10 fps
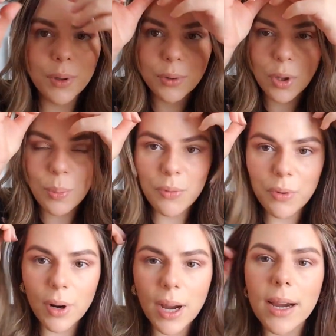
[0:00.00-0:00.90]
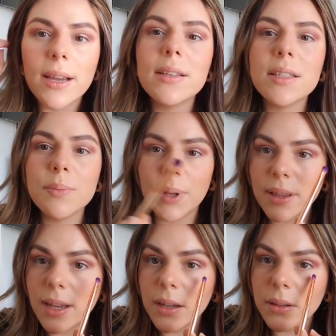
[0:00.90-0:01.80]
top of your eyes, but
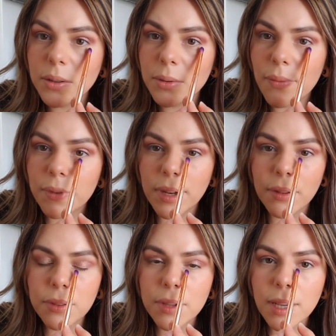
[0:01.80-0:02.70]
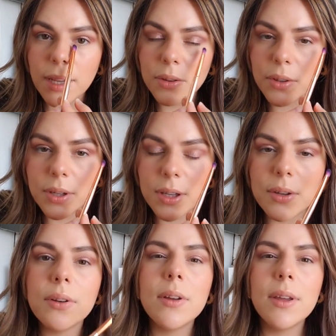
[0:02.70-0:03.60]
then you have nothing under here,